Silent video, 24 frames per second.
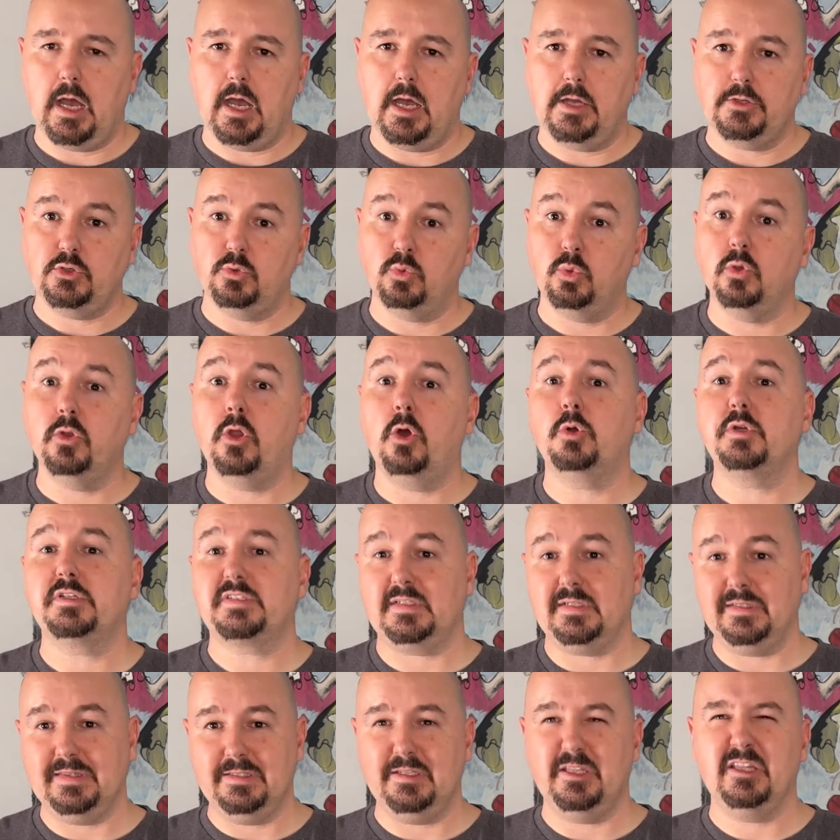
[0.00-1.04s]
you will notice a
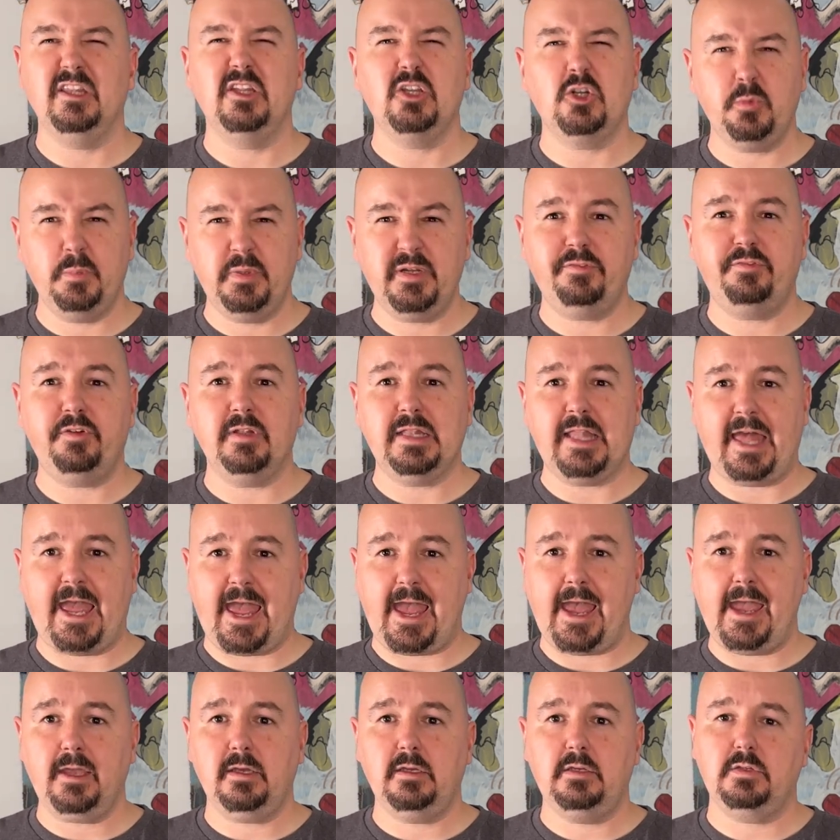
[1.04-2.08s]
little bit of a
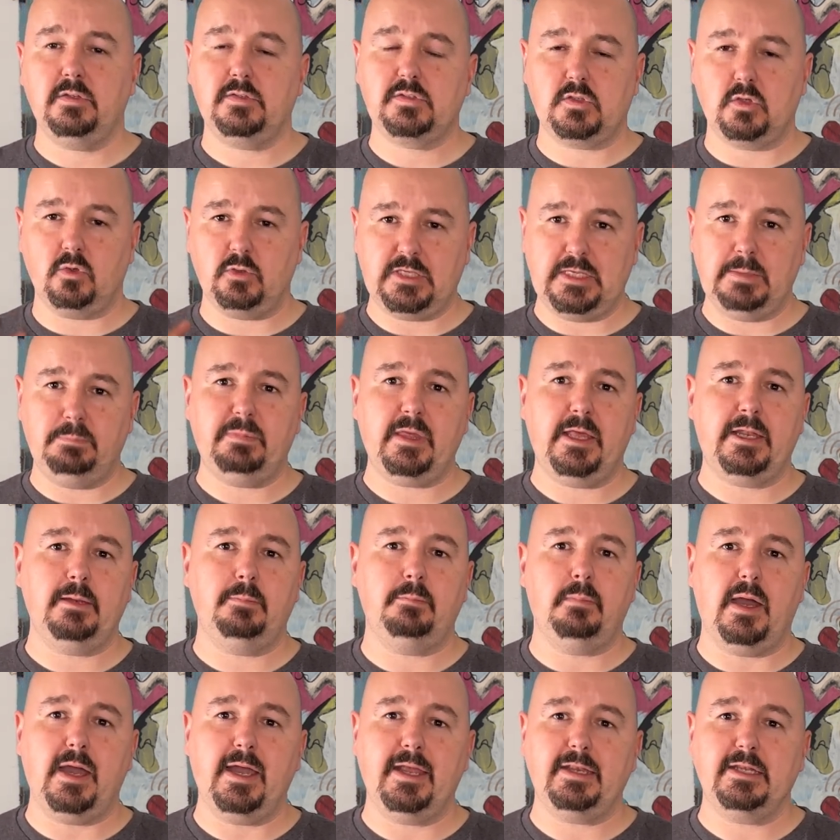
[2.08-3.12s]
lag, so keep that in
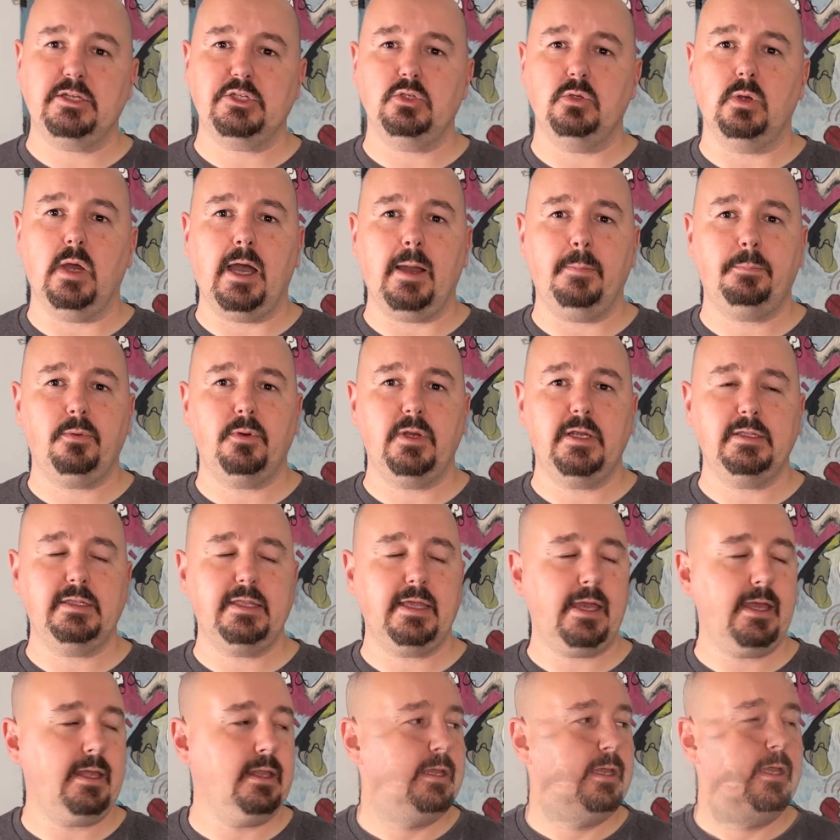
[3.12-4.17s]
mind as you operate
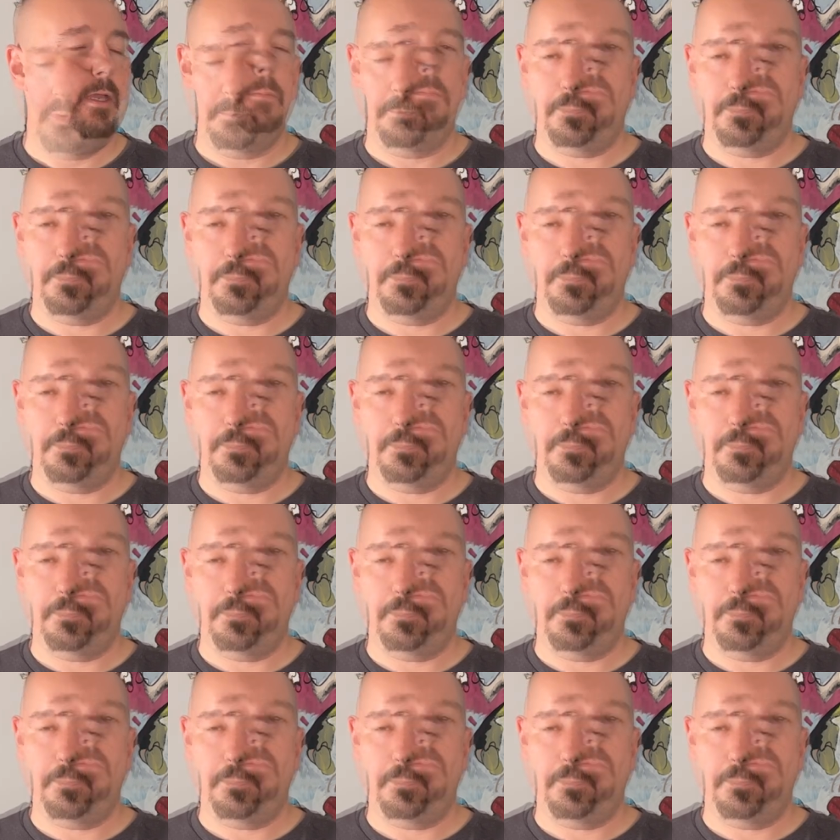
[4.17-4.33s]
that.